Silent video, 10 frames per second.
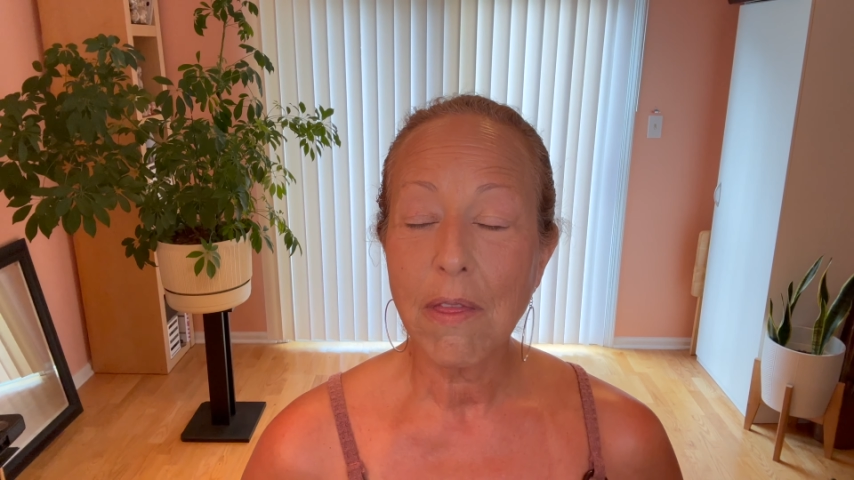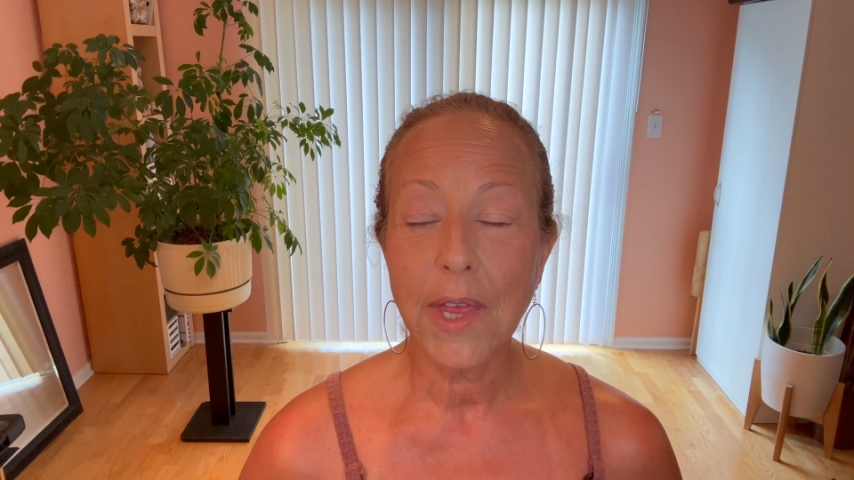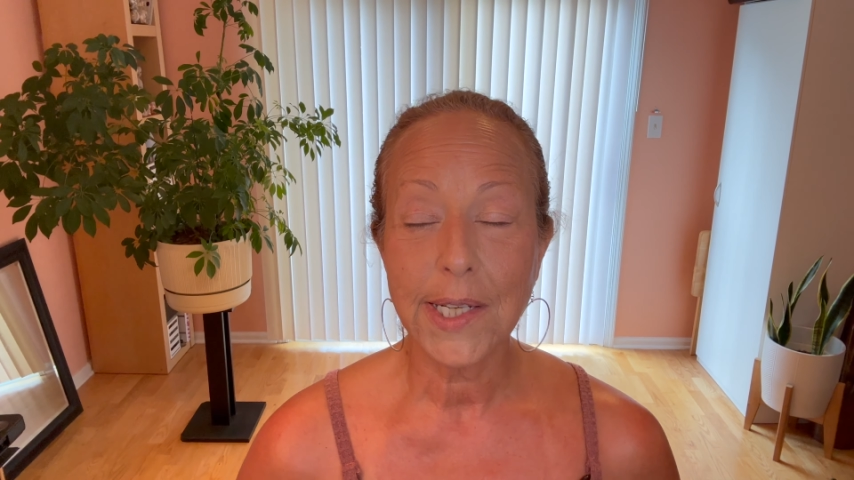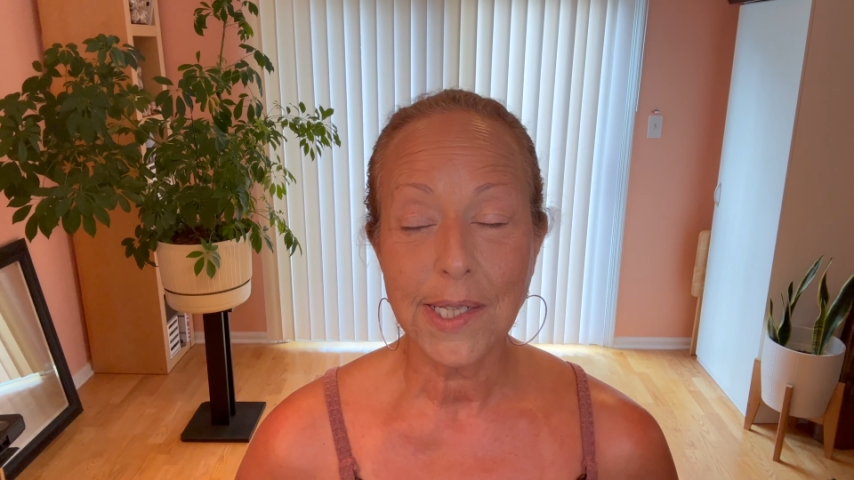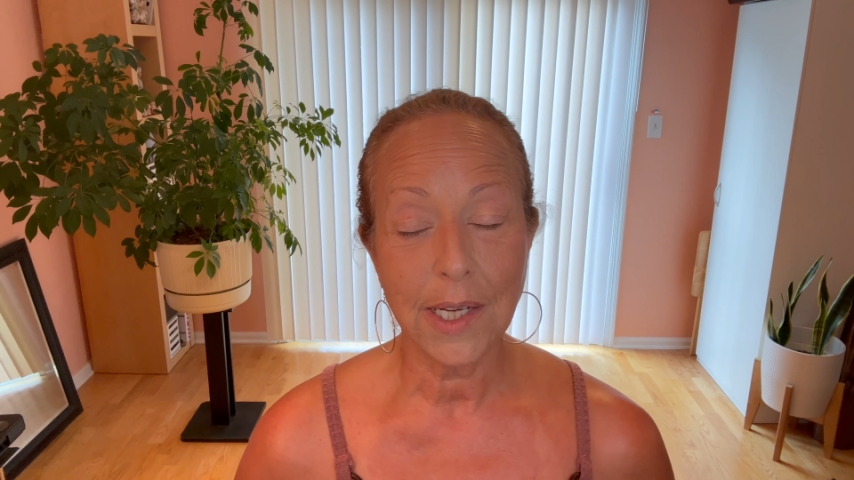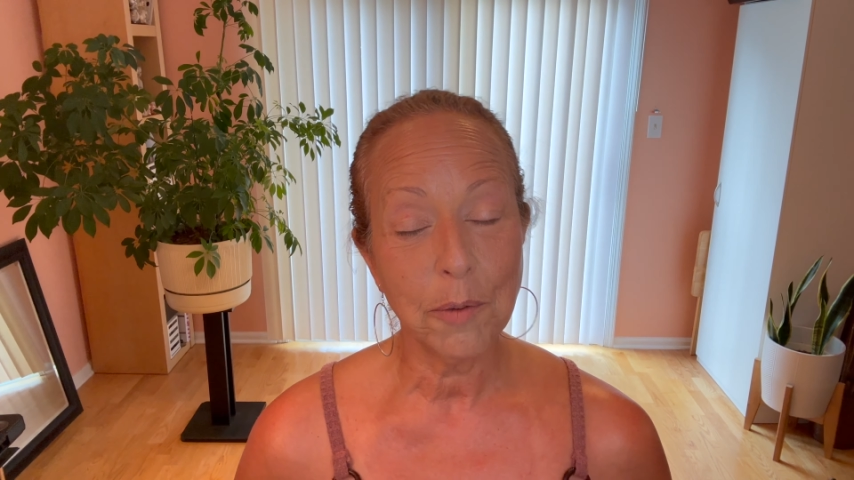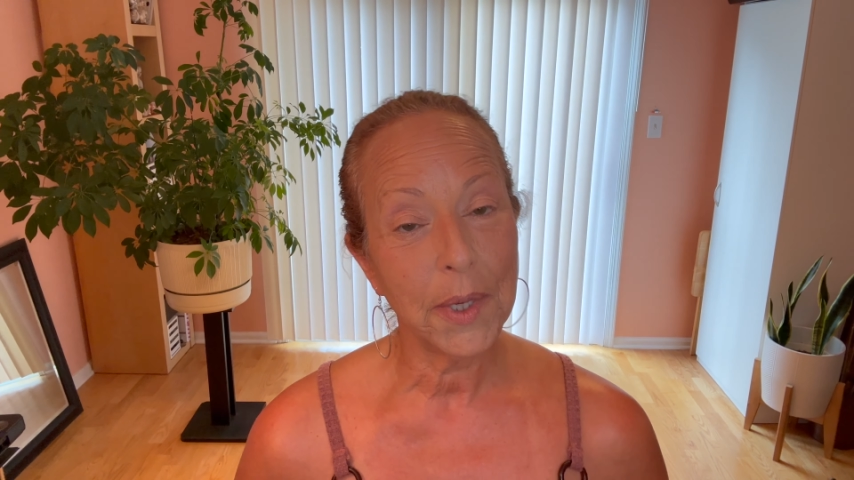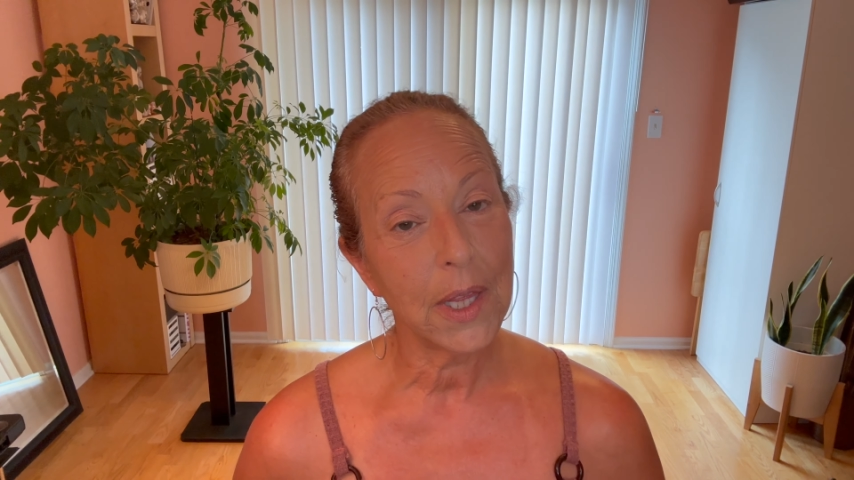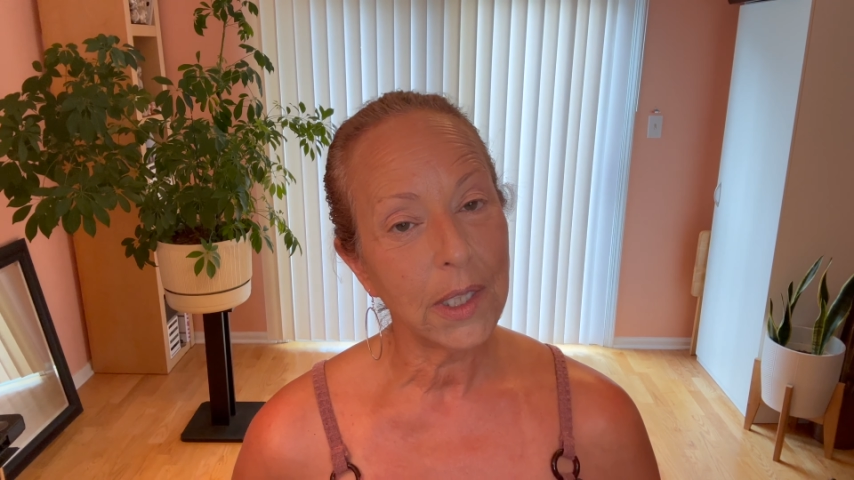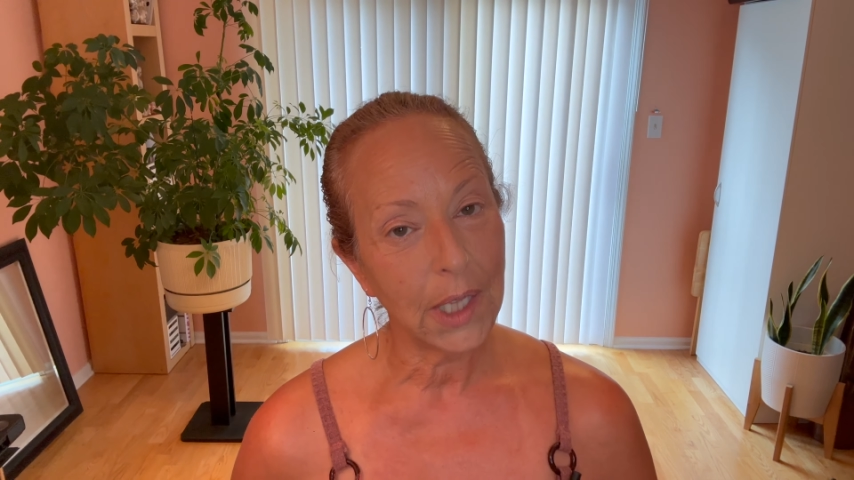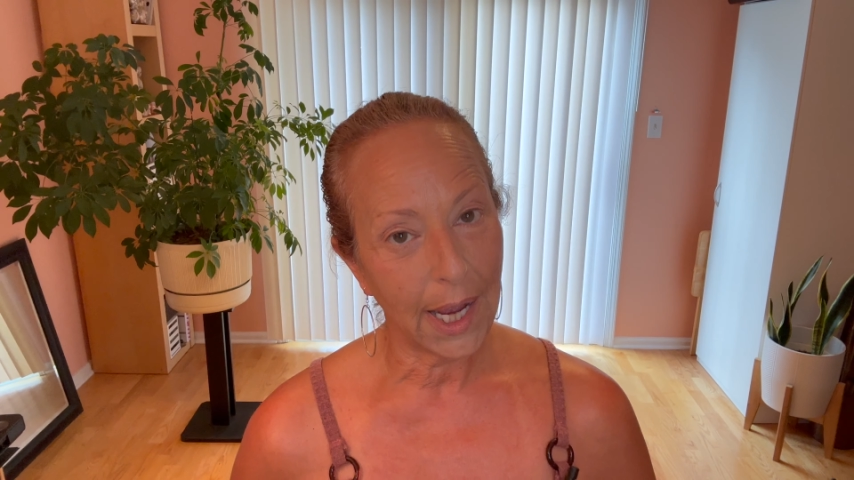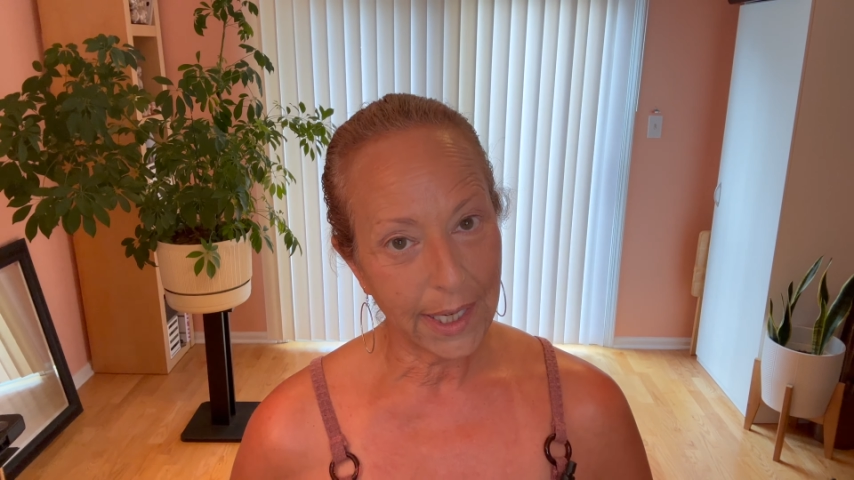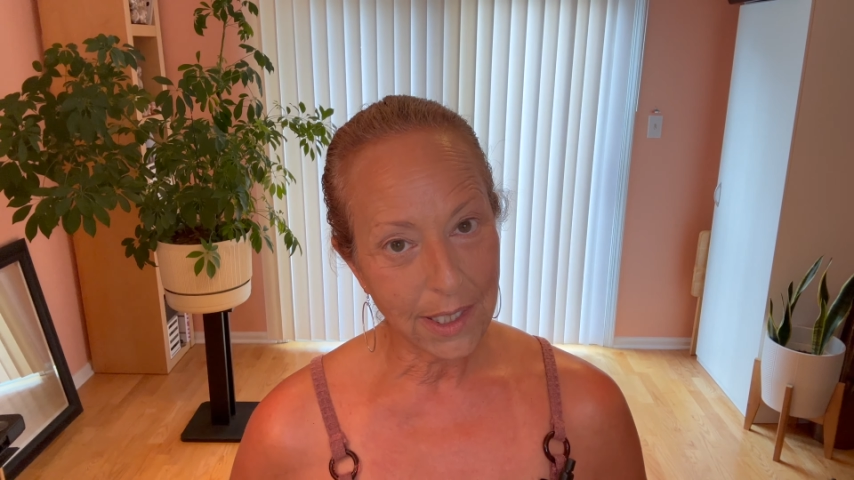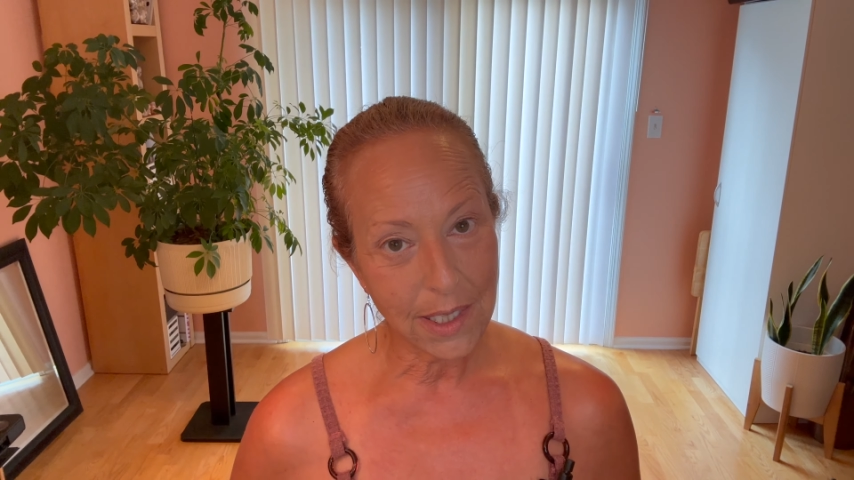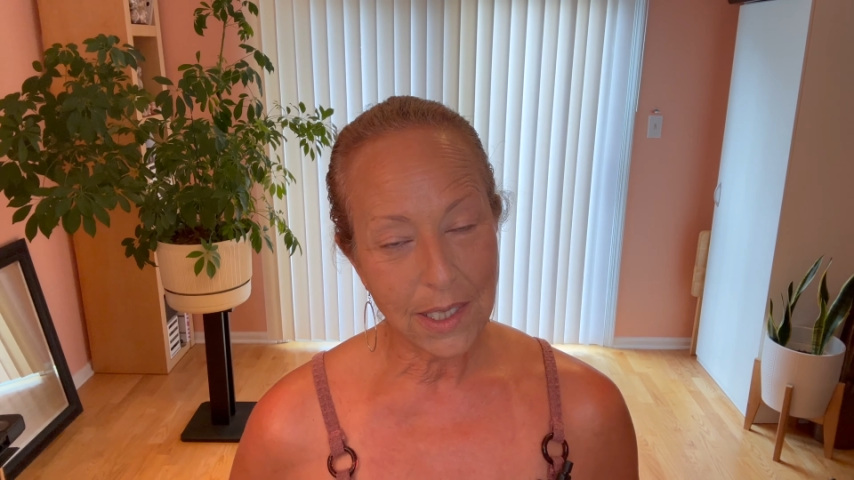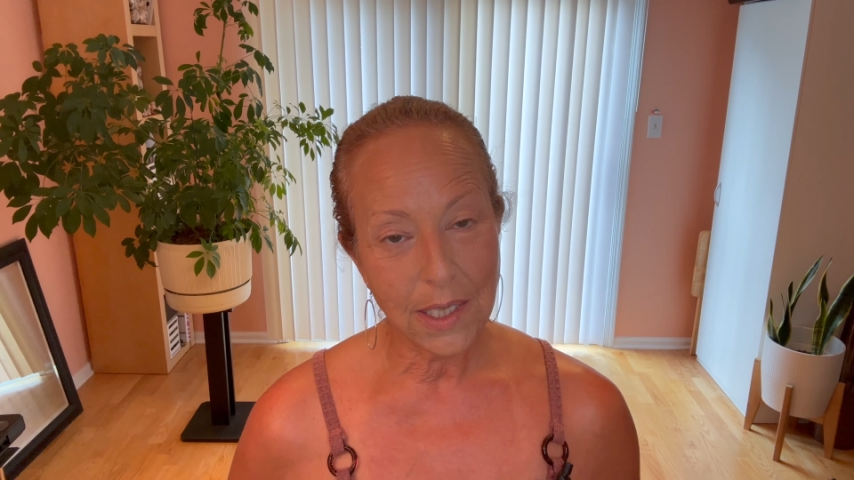They sent me the light,